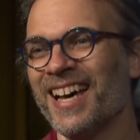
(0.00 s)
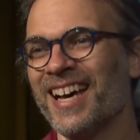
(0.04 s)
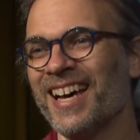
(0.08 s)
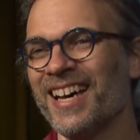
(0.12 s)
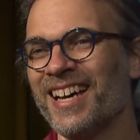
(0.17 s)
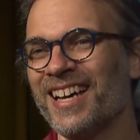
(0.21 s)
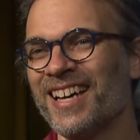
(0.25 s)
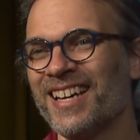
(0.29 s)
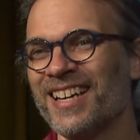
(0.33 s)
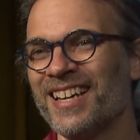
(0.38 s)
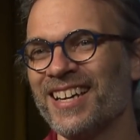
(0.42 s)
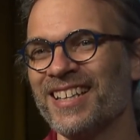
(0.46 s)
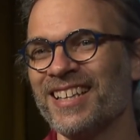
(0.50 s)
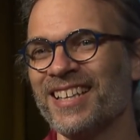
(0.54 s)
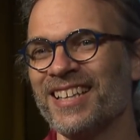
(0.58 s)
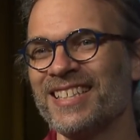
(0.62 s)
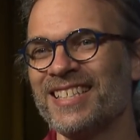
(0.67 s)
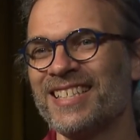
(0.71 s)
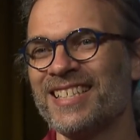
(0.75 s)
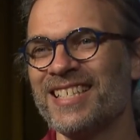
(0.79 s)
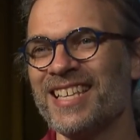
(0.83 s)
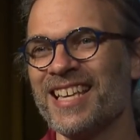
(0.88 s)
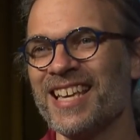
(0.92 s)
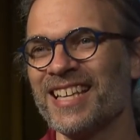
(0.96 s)
Uh,
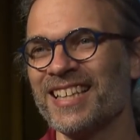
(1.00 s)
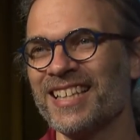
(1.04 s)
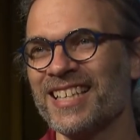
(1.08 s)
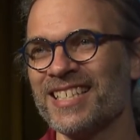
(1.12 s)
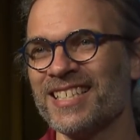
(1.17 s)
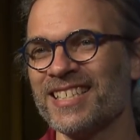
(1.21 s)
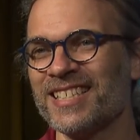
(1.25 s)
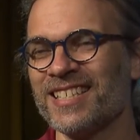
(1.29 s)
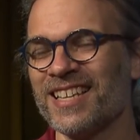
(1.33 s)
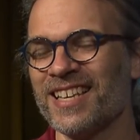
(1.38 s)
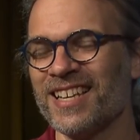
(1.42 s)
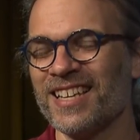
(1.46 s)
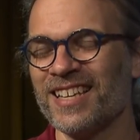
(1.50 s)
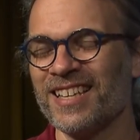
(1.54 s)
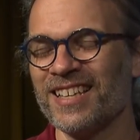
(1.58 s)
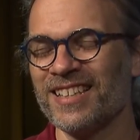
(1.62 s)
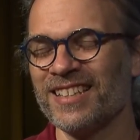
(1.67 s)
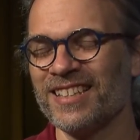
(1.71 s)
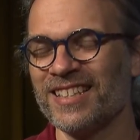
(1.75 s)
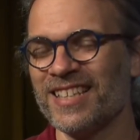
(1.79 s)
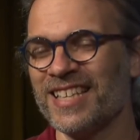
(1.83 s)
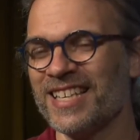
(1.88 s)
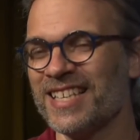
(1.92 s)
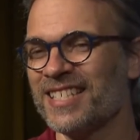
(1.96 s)
seeing this, uh,
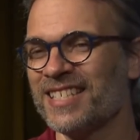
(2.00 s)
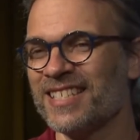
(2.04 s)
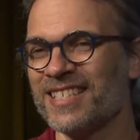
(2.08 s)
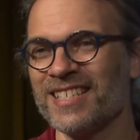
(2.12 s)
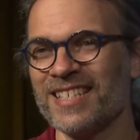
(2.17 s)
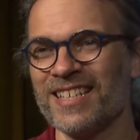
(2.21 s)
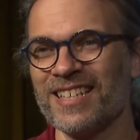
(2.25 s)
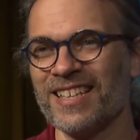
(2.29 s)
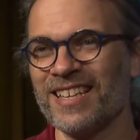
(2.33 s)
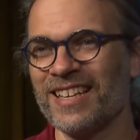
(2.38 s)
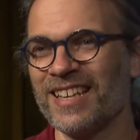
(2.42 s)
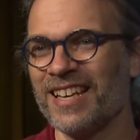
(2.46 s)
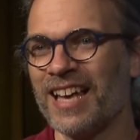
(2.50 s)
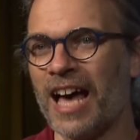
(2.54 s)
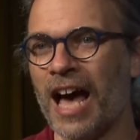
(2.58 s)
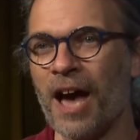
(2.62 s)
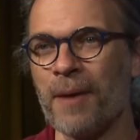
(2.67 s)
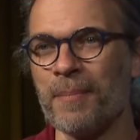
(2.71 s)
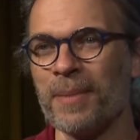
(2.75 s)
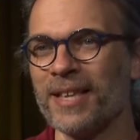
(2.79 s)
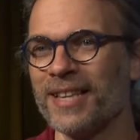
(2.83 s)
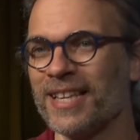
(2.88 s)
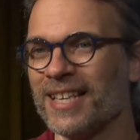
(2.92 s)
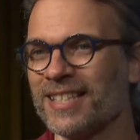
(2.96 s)
this,
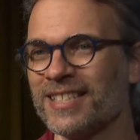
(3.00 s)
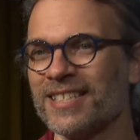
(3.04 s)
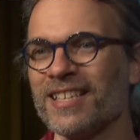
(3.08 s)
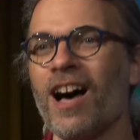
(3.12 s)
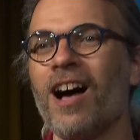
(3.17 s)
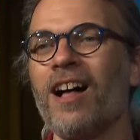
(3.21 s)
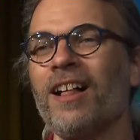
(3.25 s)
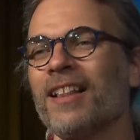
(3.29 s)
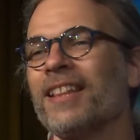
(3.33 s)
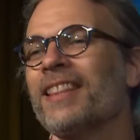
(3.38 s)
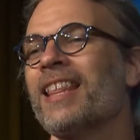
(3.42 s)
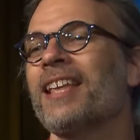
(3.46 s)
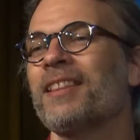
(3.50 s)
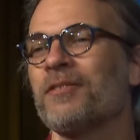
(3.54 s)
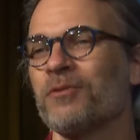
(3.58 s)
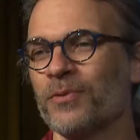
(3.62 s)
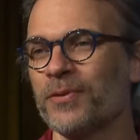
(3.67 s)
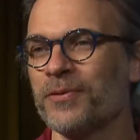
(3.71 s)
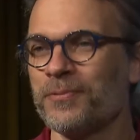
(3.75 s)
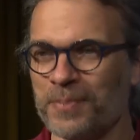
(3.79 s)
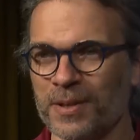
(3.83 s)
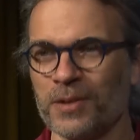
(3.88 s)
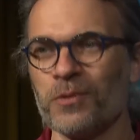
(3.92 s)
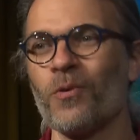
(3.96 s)
I mean, it's all that
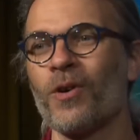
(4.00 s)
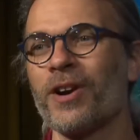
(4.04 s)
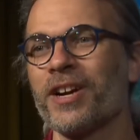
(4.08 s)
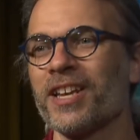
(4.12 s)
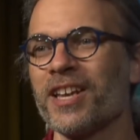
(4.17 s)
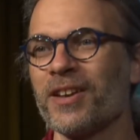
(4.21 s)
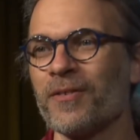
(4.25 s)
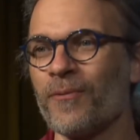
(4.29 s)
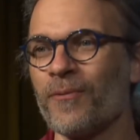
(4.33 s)
we've been working